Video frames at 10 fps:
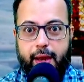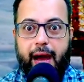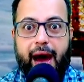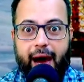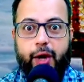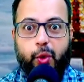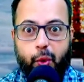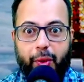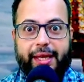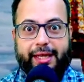are
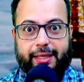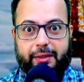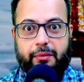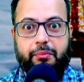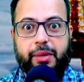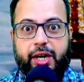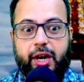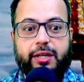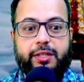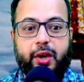quitting
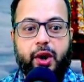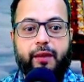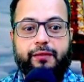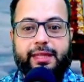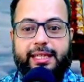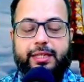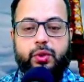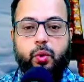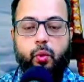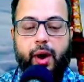because of this
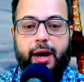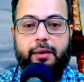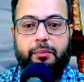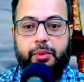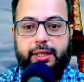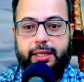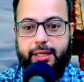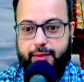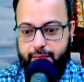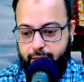one bully.
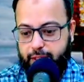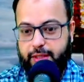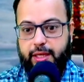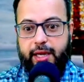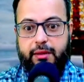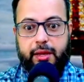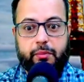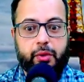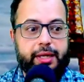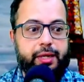This
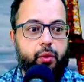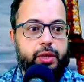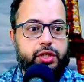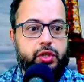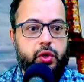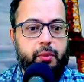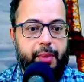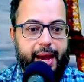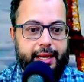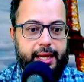bullying was so
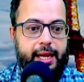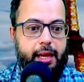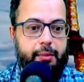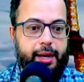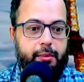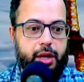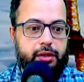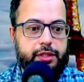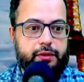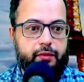bad. Meghan
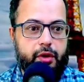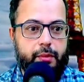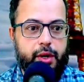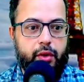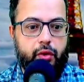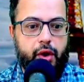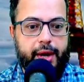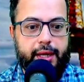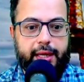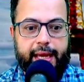Markle's former
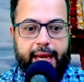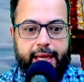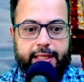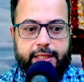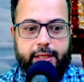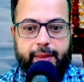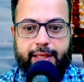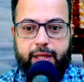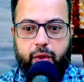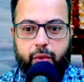royal aide,
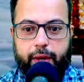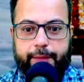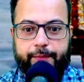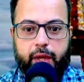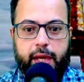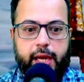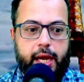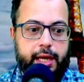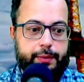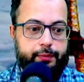Samantha Cohen,
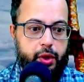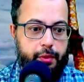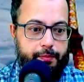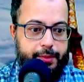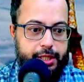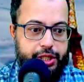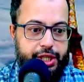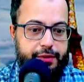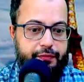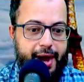
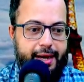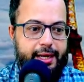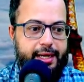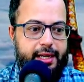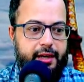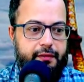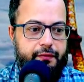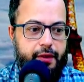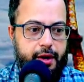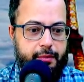she finally
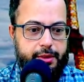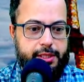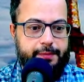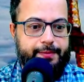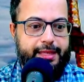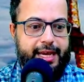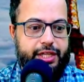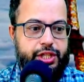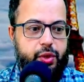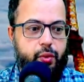confirmed that
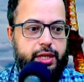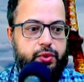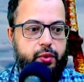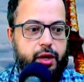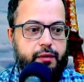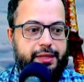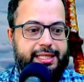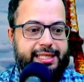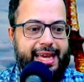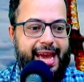she was one of the
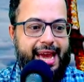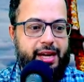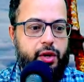10